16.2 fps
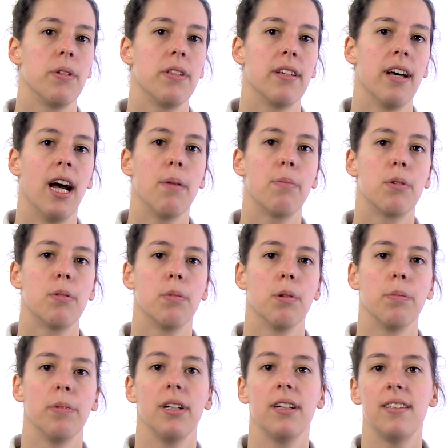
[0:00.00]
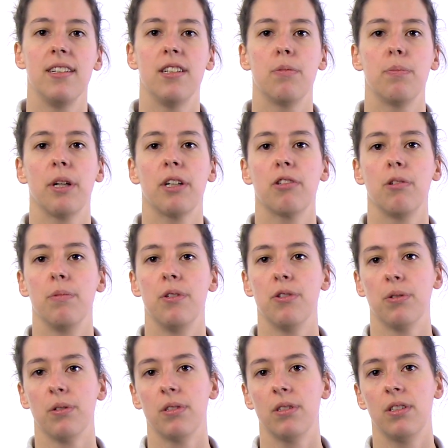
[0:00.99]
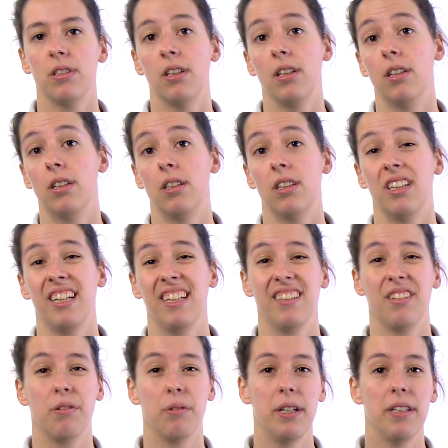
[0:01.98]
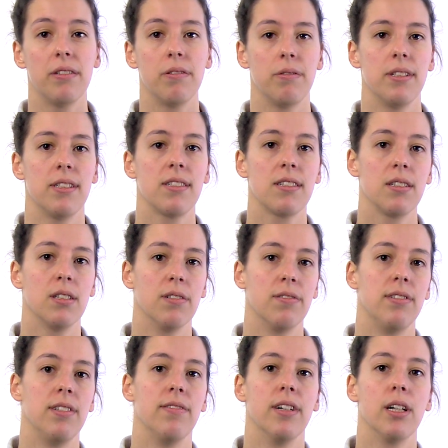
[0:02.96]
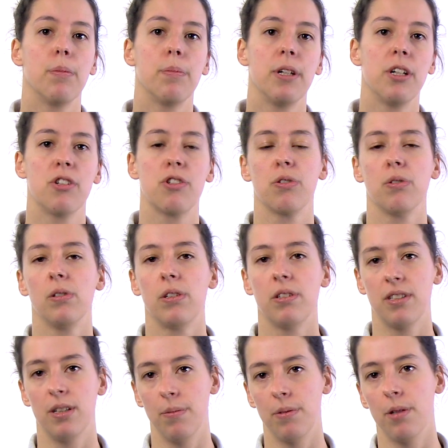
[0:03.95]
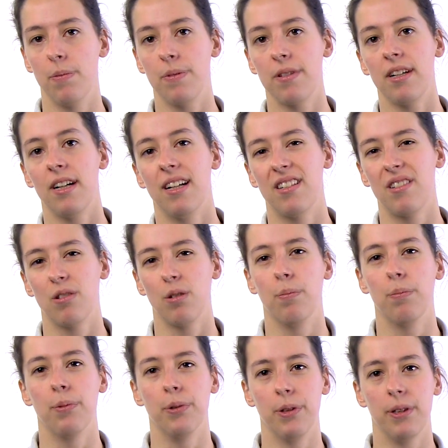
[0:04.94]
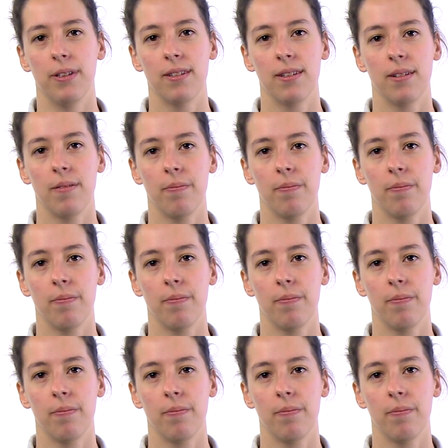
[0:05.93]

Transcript: with hypermobility spectrum disorder are at greater risk of developing shoulder symptoms at some point.